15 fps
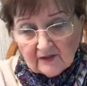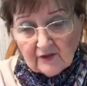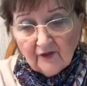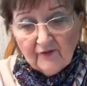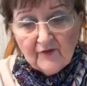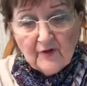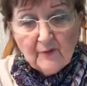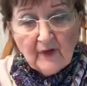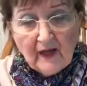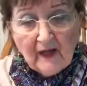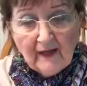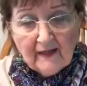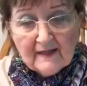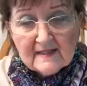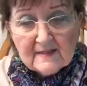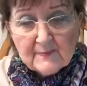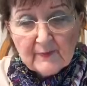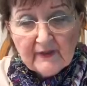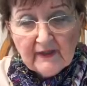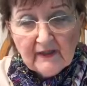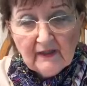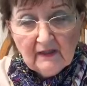So if you add a
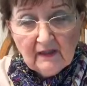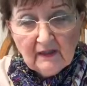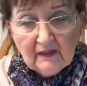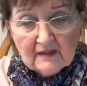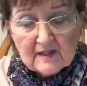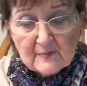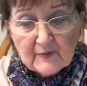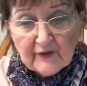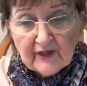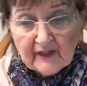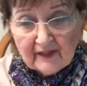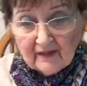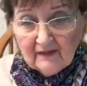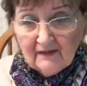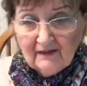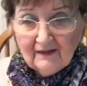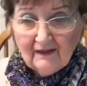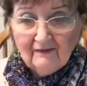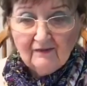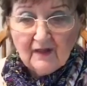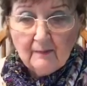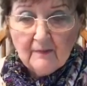sprig
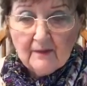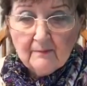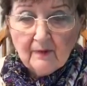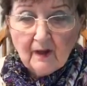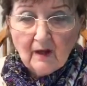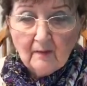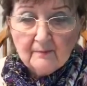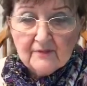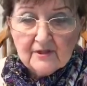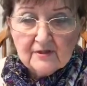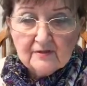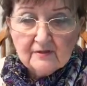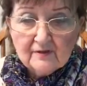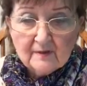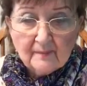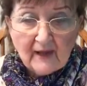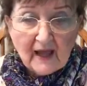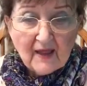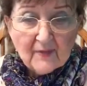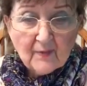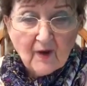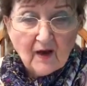of lemon balm to the
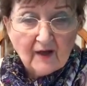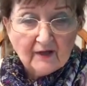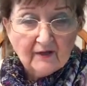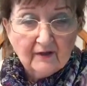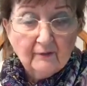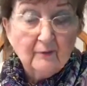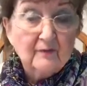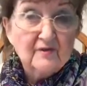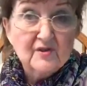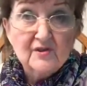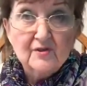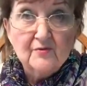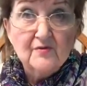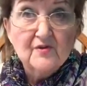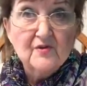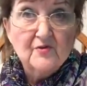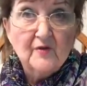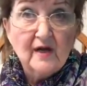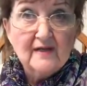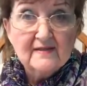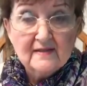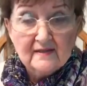bath water, it will soothe
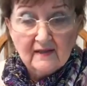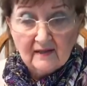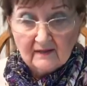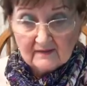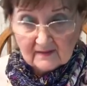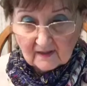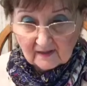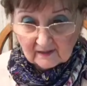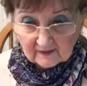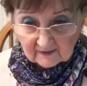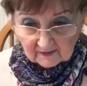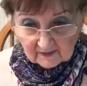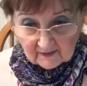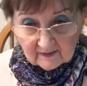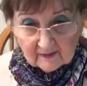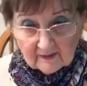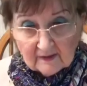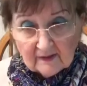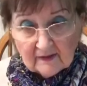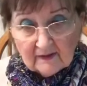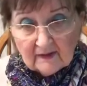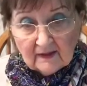stress and anxiety.
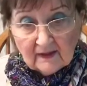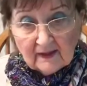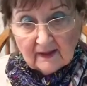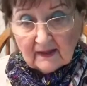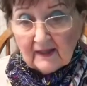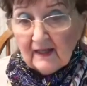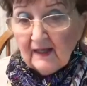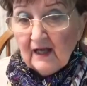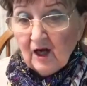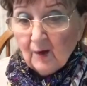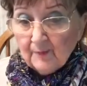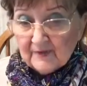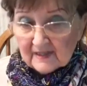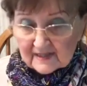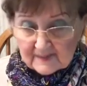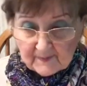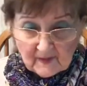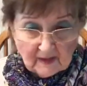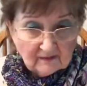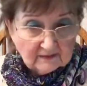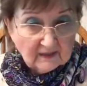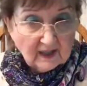It can help
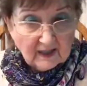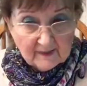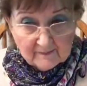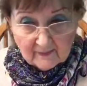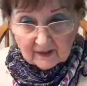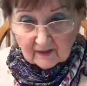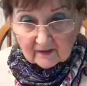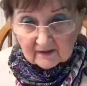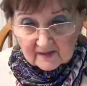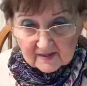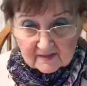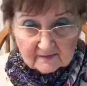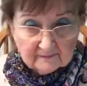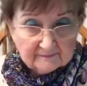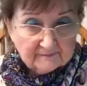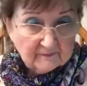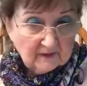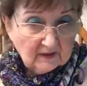dispel nightmares.